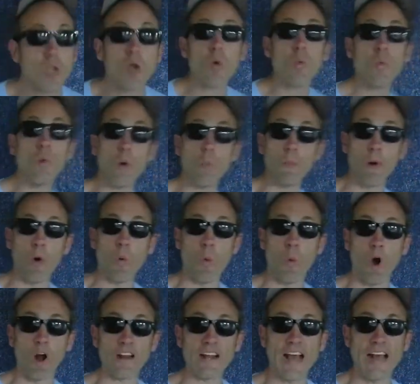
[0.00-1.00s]
we'll put
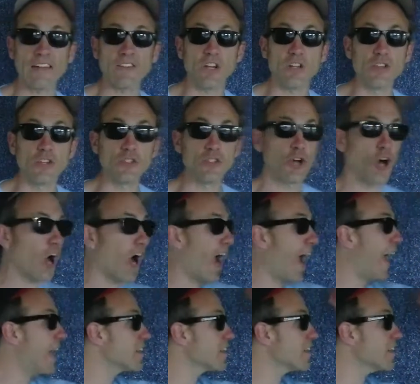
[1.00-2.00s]
one hand on the door
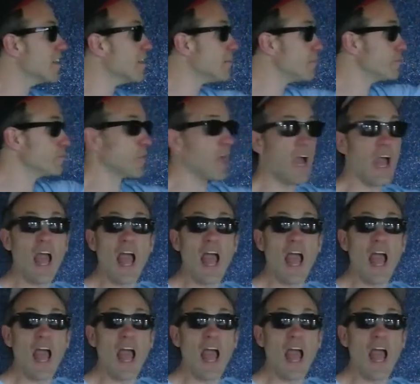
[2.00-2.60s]
handle